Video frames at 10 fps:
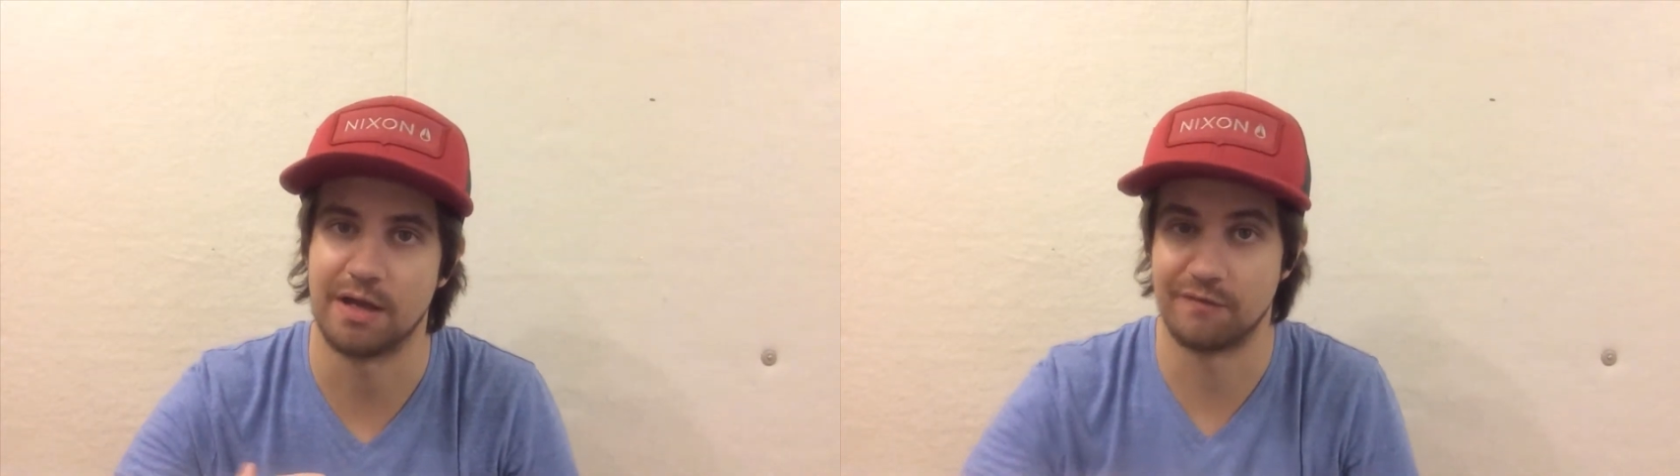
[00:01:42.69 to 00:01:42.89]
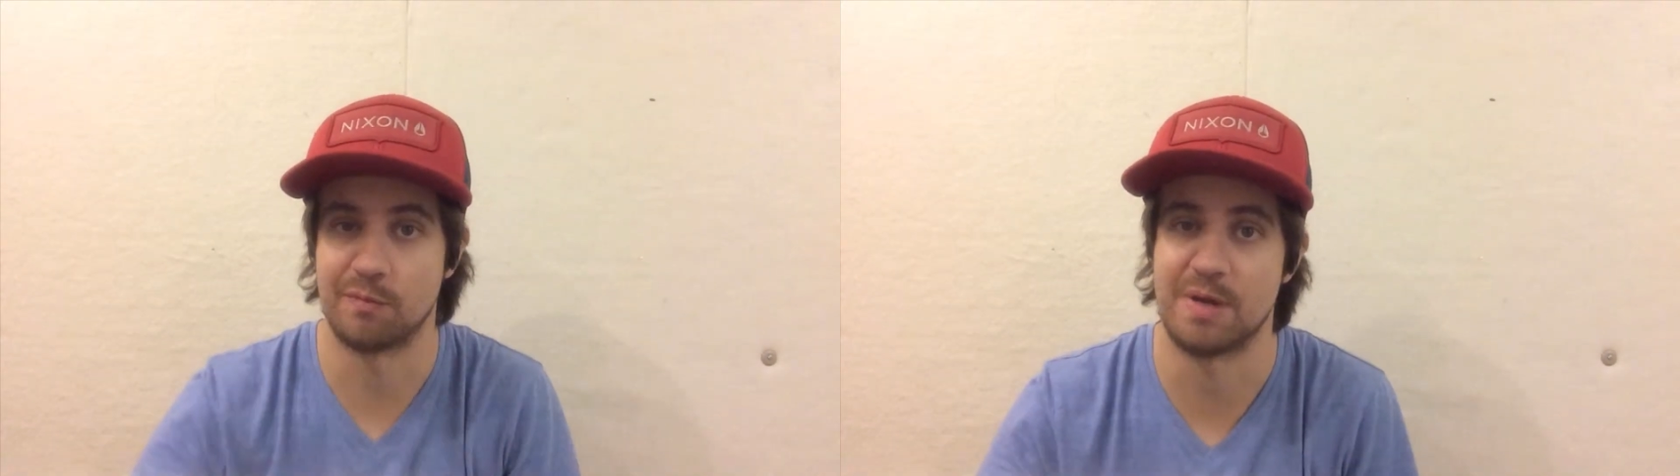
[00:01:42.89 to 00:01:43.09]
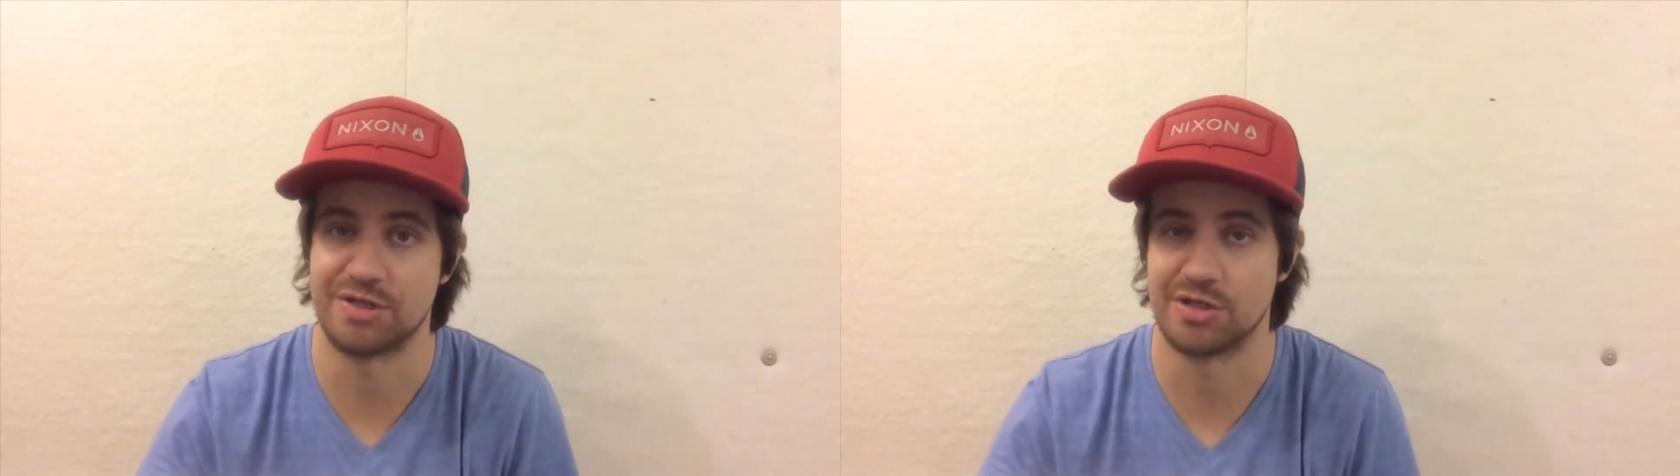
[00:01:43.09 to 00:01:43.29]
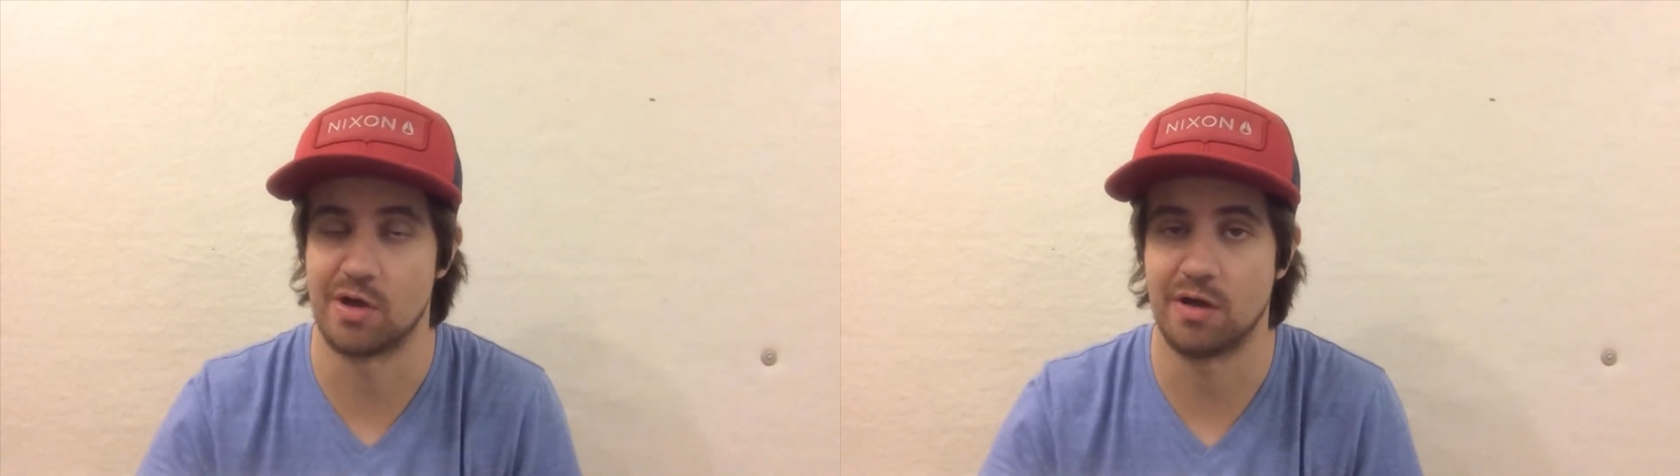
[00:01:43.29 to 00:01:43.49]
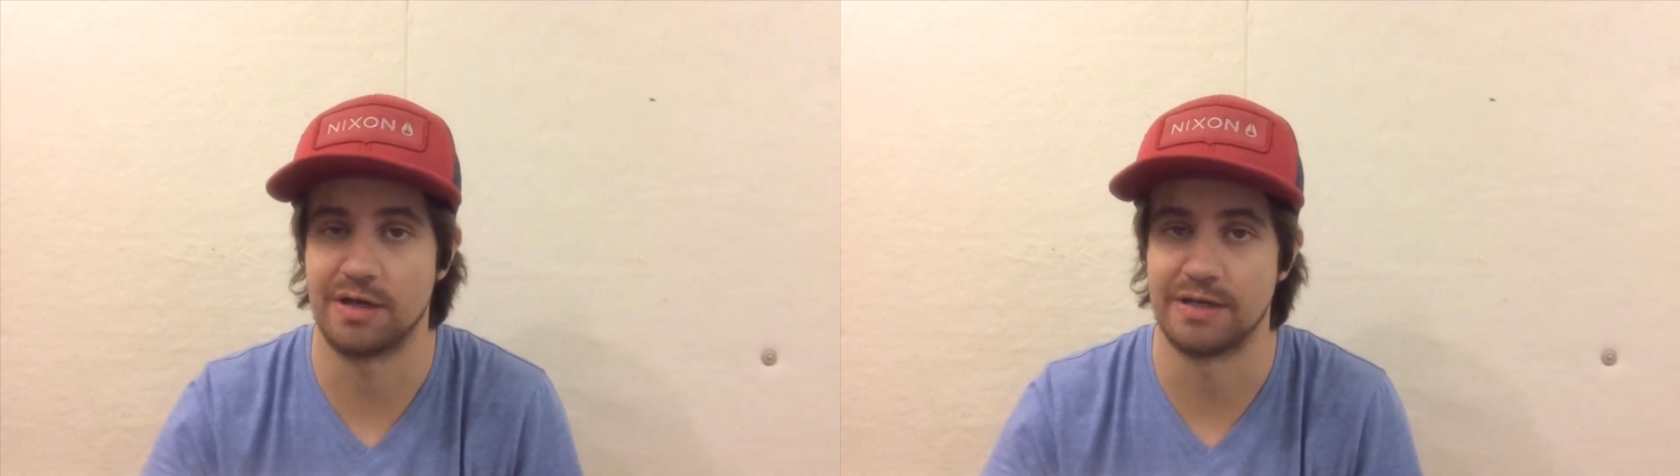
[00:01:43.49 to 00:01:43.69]
information
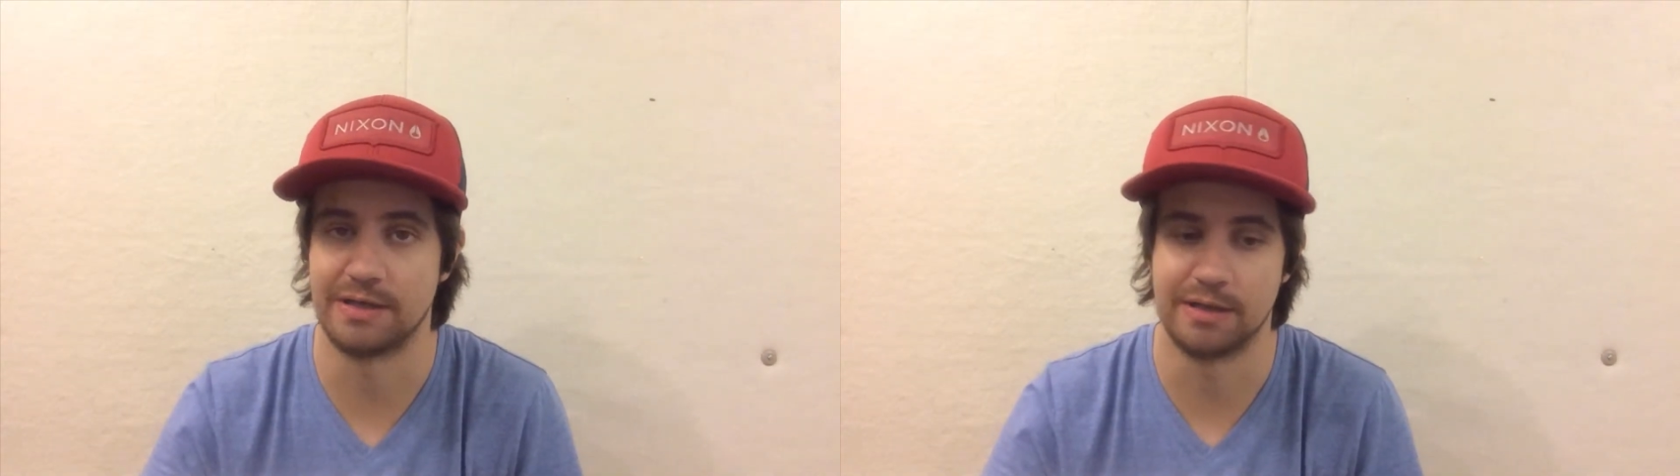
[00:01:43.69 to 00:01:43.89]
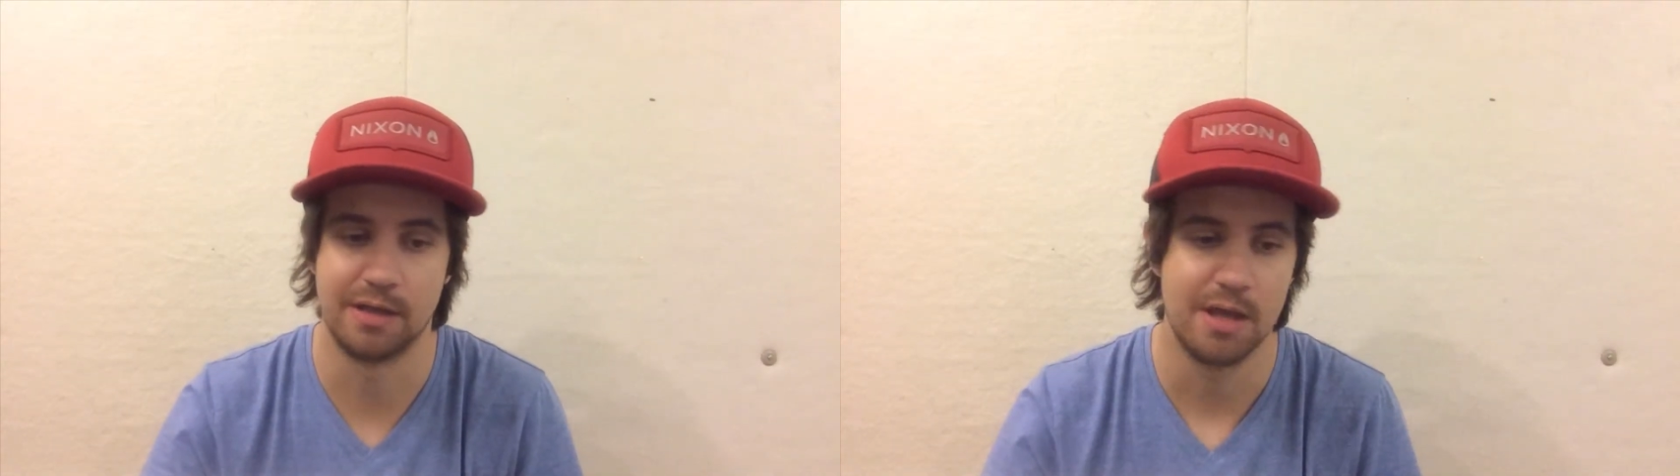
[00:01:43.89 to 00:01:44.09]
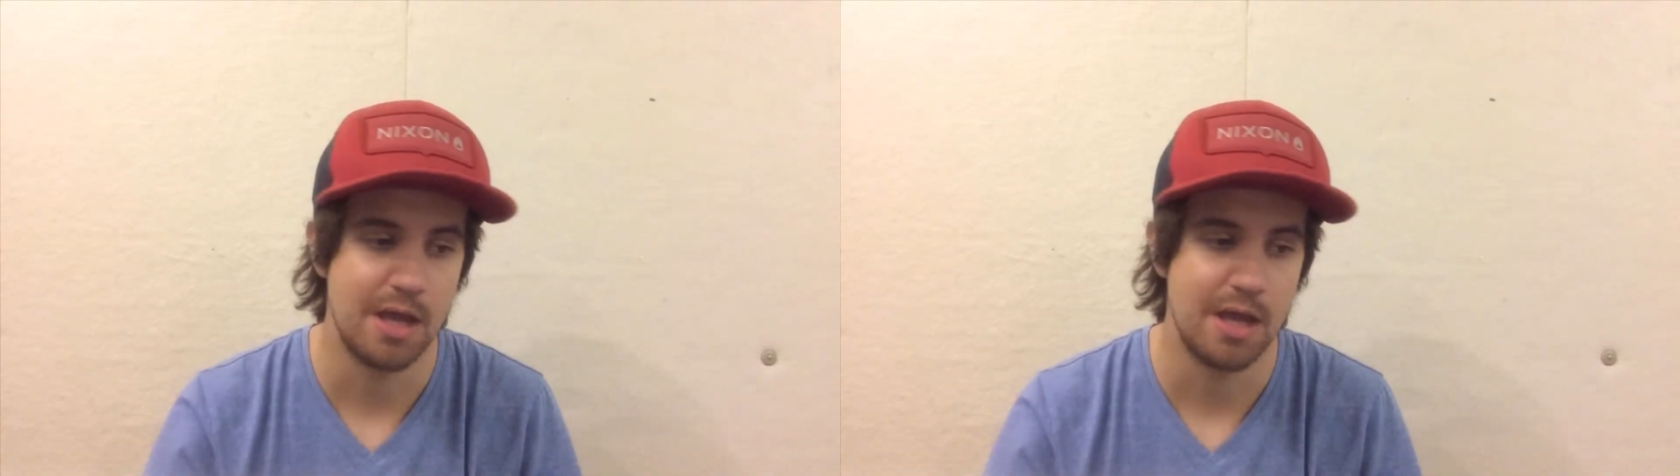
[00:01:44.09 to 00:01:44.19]
on India,